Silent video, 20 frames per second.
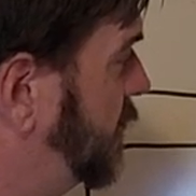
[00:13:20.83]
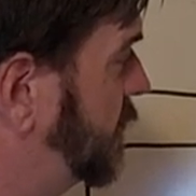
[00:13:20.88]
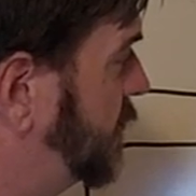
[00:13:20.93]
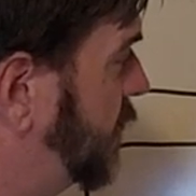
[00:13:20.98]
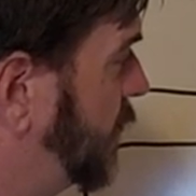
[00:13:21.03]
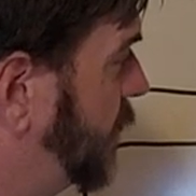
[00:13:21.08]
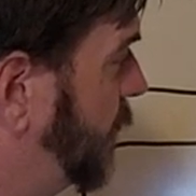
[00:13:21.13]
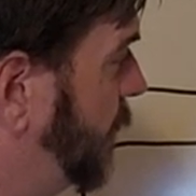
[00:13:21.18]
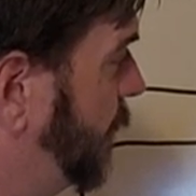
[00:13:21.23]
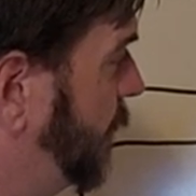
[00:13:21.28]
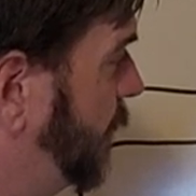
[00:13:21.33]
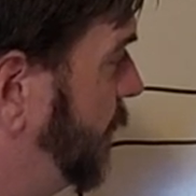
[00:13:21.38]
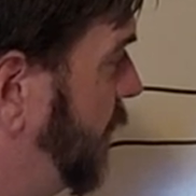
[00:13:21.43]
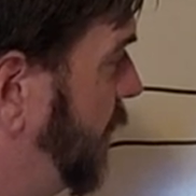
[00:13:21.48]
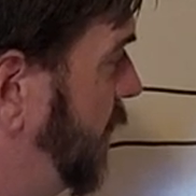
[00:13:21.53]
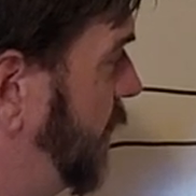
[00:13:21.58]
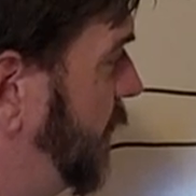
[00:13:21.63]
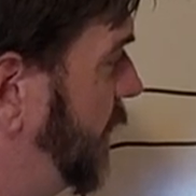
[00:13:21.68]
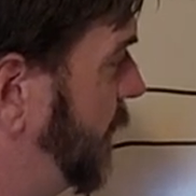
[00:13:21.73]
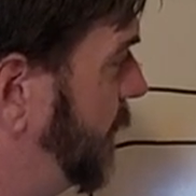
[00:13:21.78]
So
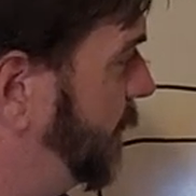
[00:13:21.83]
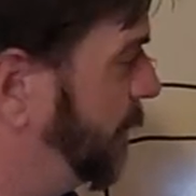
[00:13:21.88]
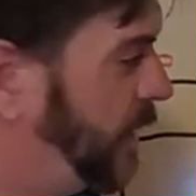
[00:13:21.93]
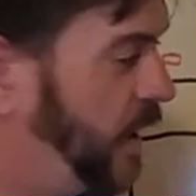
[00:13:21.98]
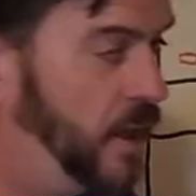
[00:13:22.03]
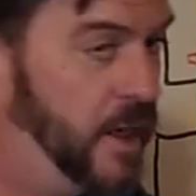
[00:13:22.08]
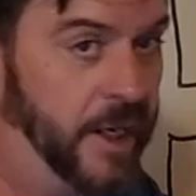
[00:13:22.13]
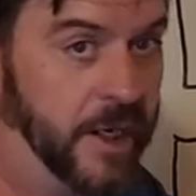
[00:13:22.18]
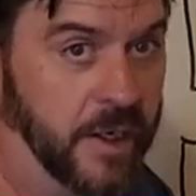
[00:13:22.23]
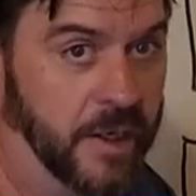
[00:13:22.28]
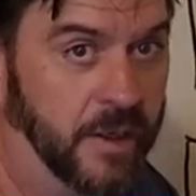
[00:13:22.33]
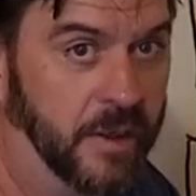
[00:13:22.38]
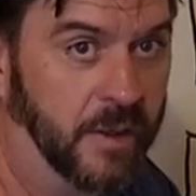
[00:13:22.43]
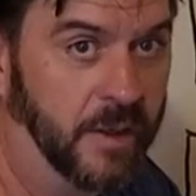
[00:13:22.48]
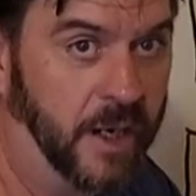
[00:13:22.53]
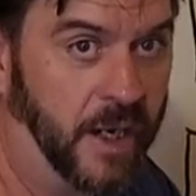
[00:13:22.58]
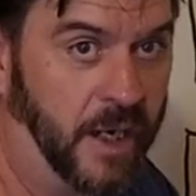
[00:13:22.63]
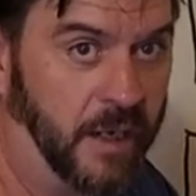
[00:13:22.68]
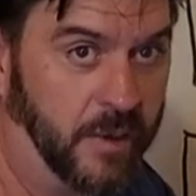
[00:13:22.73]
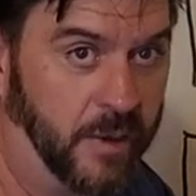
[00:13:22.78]
anyway, Eric,
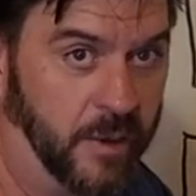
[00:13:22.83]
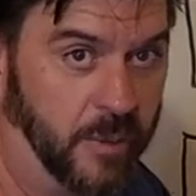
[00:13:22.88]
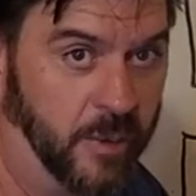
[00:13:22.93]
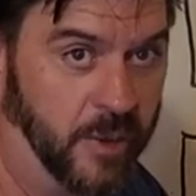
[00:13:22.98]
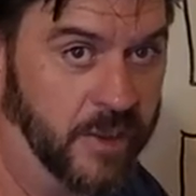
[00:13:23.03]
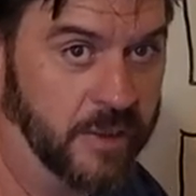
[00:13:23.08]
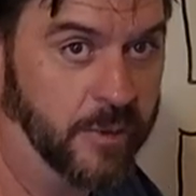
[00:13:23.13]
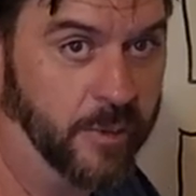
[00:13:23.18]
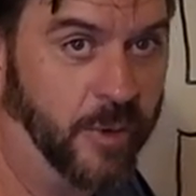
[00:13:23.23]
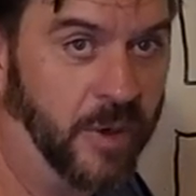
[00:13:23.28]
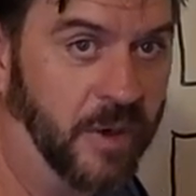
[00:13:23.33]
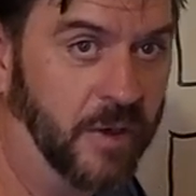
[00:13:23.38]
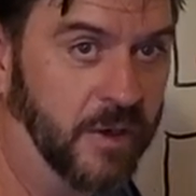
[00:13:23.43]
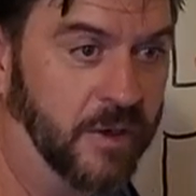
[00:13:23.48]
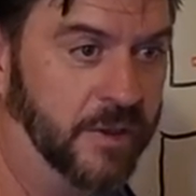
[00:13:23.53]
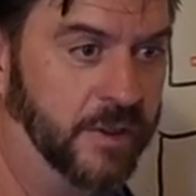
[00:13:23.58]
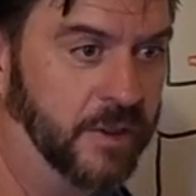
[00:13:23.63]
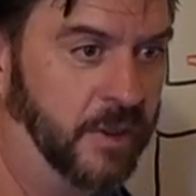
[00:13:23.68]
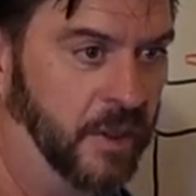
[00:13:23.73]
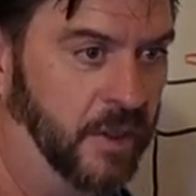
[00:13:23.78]
Accurate Appraisal
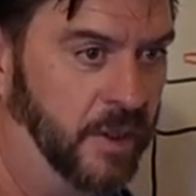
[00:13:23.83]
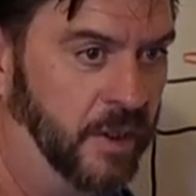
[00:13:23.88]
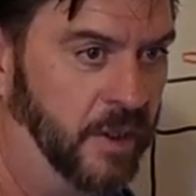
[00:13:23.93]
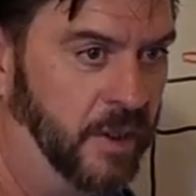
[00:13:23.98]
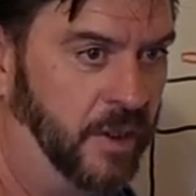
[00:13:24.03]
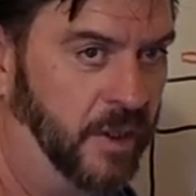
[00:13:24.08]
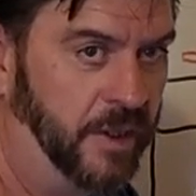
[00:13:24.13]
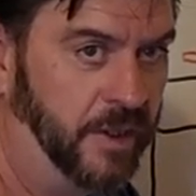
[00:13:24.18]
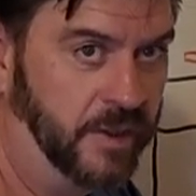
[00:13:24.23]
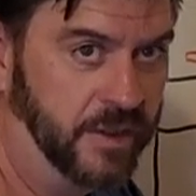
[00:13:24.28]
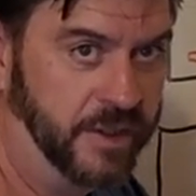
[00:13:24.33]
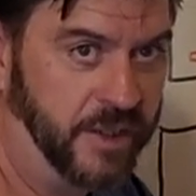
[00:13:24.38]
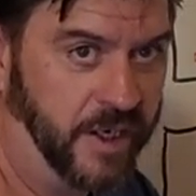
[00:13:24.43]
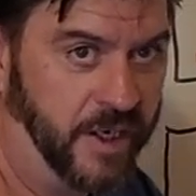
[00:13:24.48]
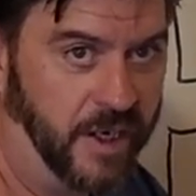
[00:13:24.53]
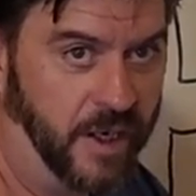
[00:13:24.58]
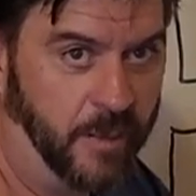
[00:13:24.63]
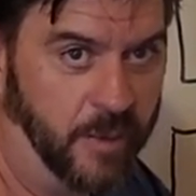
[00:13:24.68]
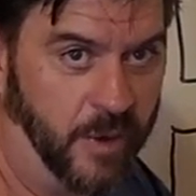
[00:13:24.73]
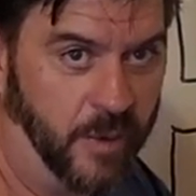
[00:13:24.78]
Partners, you can
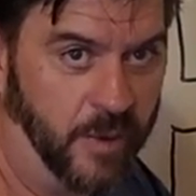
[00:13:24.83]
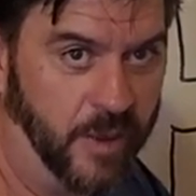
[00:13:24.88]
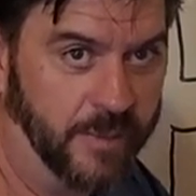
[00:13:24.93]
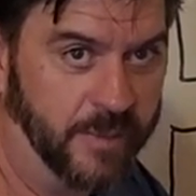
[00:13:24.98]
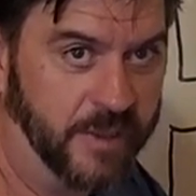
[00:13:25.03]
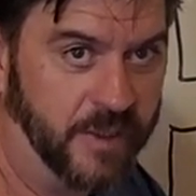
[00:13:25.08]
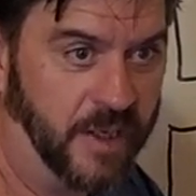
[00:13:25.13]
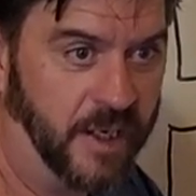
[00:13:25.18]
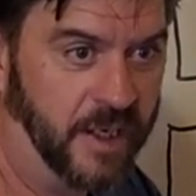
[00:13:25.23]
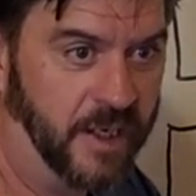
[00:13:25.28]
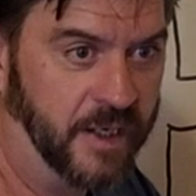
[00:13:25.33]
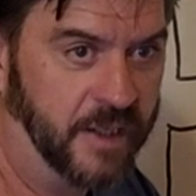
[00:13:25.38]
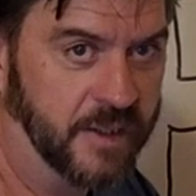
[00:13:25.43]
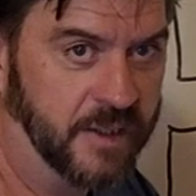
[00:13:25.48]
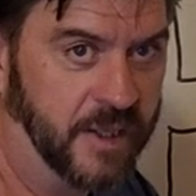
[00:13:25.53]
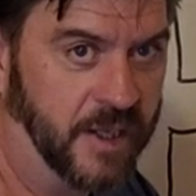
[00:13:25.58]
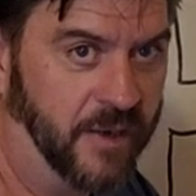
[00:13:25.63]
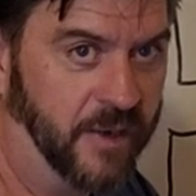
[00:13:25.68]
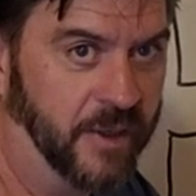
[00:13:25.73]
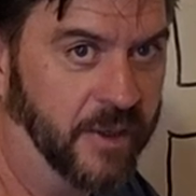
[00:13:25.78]
check out my website.
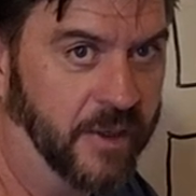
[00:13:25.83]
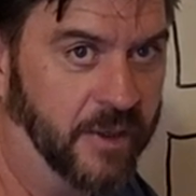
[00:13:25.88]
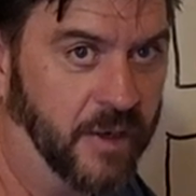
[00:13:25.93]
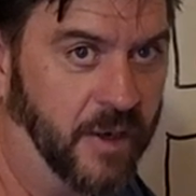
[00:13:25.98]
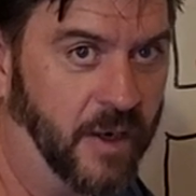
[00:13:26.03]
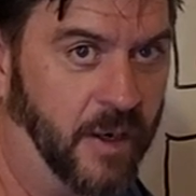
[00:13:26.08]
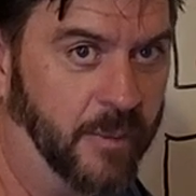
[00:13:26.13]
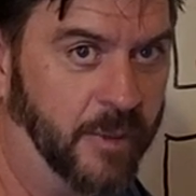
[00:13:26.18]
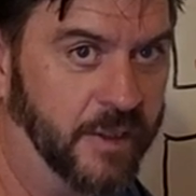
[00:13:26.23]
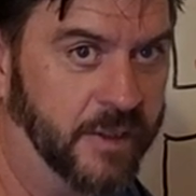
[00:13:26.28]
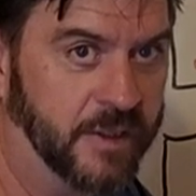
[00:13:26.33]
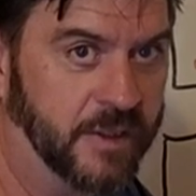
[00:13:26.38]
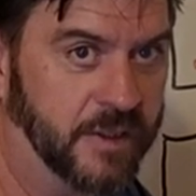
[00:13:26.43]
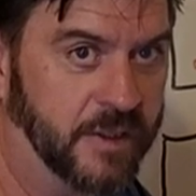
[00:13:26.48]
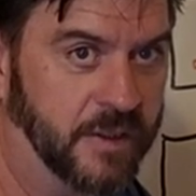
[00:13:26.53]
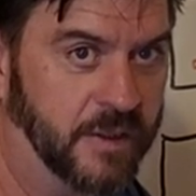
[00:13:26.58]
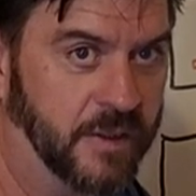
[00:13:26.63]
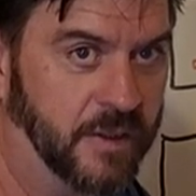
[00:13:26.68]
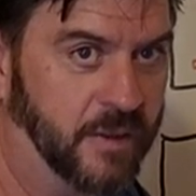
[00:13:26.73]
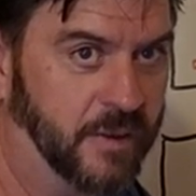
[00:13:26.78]
It's down in the
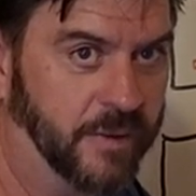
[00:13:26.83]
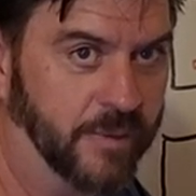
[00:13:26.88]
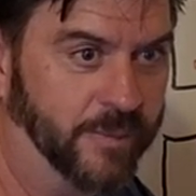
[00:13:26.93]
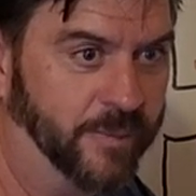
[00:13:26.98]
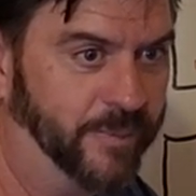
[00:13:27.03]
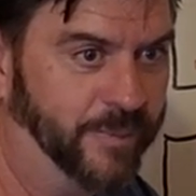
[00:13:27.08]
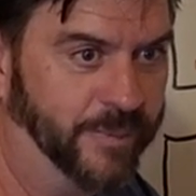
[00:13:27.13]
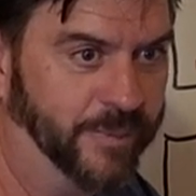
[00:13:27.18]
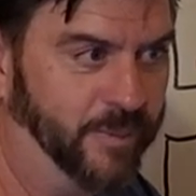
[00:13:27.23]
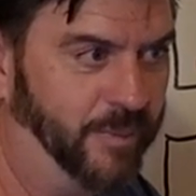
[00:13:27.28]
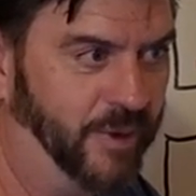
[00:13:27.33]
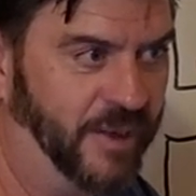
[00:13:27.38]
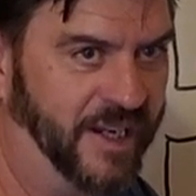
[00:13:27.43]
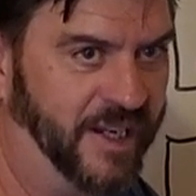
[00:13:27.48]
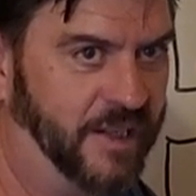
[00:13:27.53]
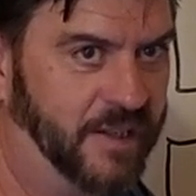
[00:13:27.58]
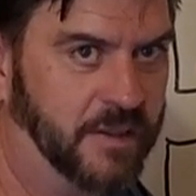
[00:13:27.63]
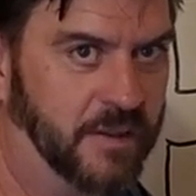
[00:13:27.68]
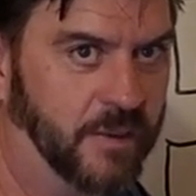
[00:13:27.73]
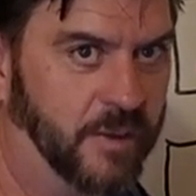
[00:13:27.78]
comments or
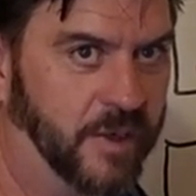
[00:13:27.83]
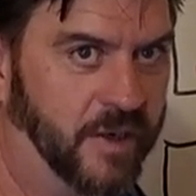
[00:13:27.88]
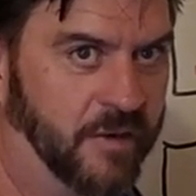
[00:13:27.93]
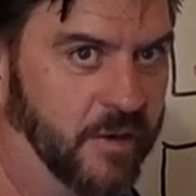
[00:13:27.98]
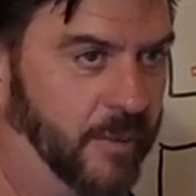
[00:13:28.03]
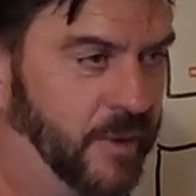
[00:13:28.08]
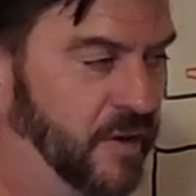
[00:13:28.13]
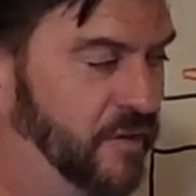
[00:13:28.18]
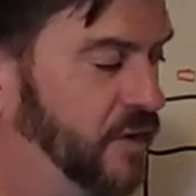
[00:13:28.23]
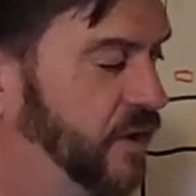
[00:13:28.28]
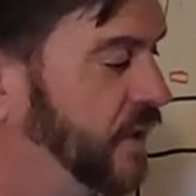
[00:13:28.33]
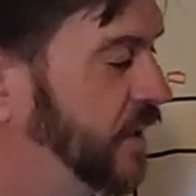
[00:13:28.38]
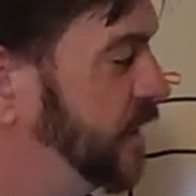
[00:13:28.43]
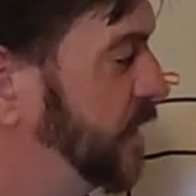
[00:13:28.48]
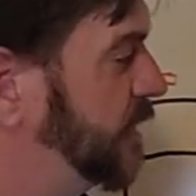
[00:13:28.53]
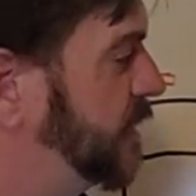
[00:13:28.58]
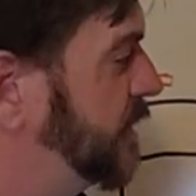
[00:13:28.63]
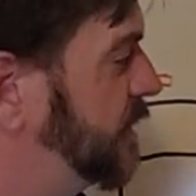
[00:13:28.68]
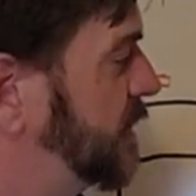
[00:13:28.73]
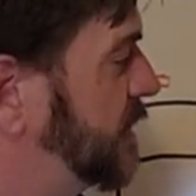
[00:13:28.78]
links or whatever. I'm not very
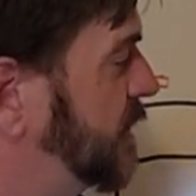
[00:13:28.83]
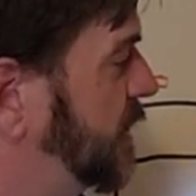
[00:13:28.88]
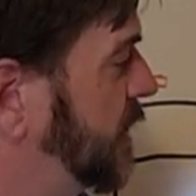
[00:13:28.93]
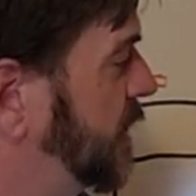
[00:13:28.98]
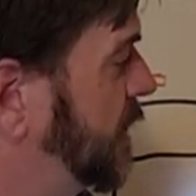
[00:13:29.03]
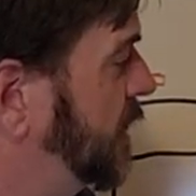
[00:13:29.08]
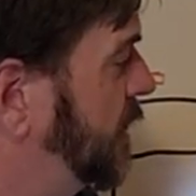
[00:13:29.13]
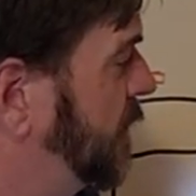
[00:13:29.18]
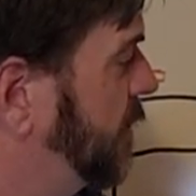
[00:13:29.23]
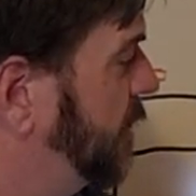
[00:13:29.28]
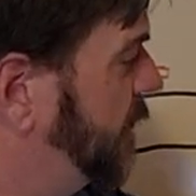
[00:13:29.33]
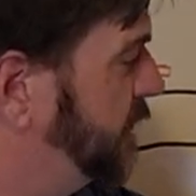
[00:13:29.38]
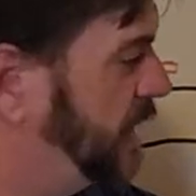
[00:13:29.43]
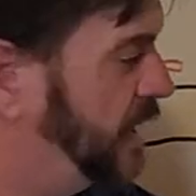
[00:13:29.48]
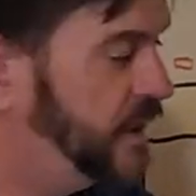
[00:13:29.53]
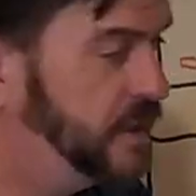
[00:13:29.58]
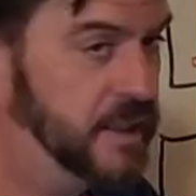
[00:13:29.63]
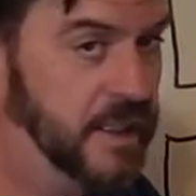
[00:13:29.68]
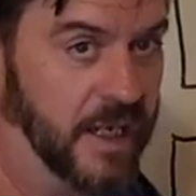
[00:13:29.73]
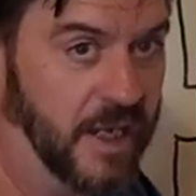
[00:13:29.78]
good at this, but
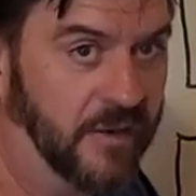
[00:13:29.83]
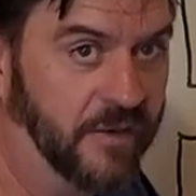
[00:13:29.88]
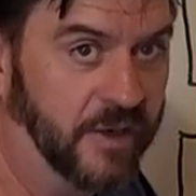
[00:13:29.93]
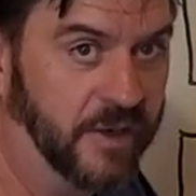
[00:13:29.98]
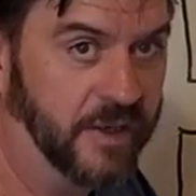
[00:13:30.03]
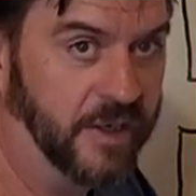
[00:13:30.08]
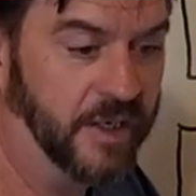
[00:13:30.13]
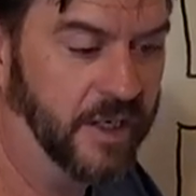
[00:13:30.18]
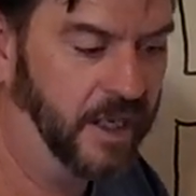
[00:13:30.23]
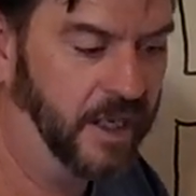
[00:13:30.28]
thanks and have a good